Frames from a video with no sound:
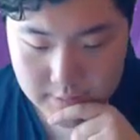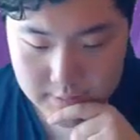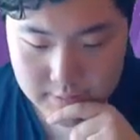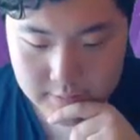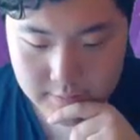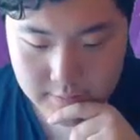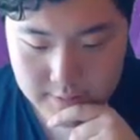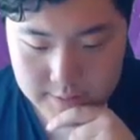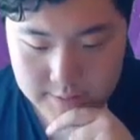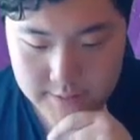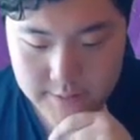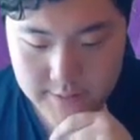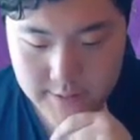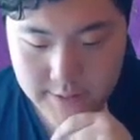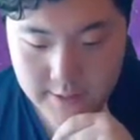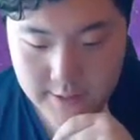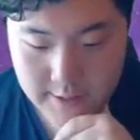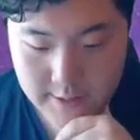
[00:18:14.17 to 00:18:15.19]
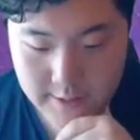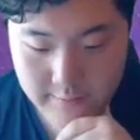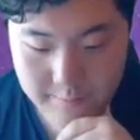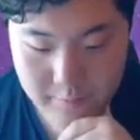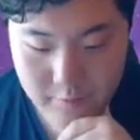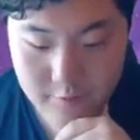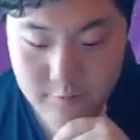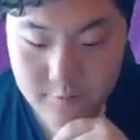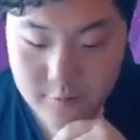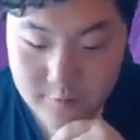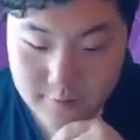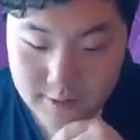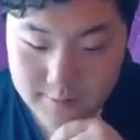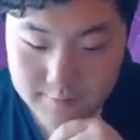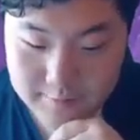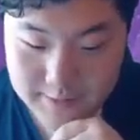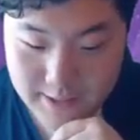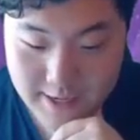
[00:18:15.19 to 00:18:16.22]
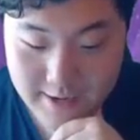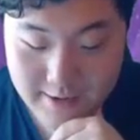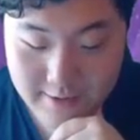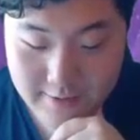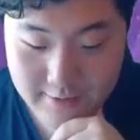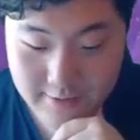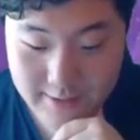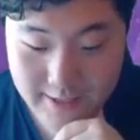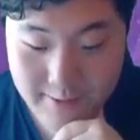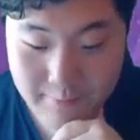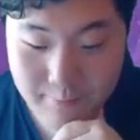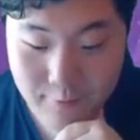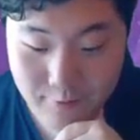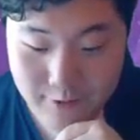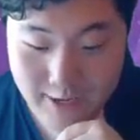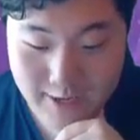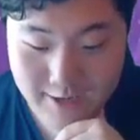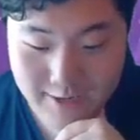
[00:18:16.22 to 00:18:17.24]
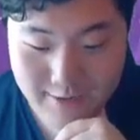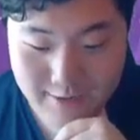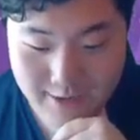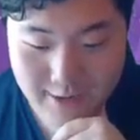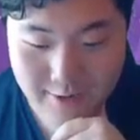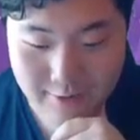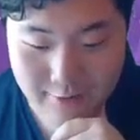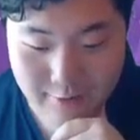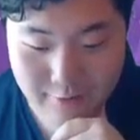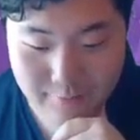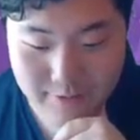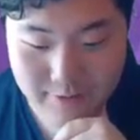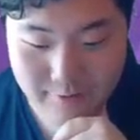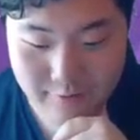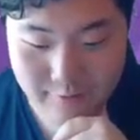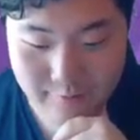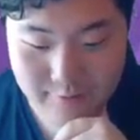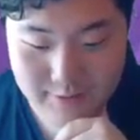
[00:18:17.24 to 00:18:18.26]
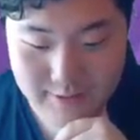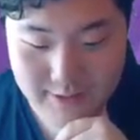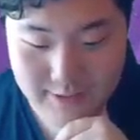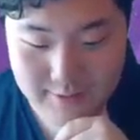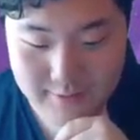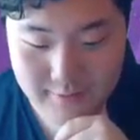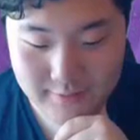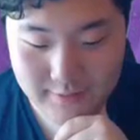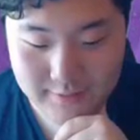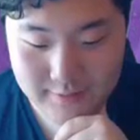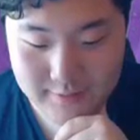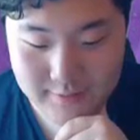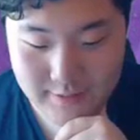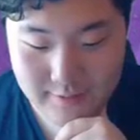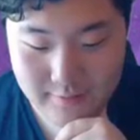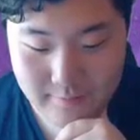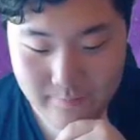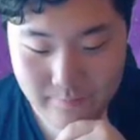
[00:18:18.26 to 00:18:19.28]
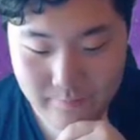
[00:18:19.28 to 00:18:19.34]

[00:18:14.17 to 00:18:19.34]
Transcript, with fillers: So let's see, if Bloom Doom comes out, that will K KO me through Protect, so let's see.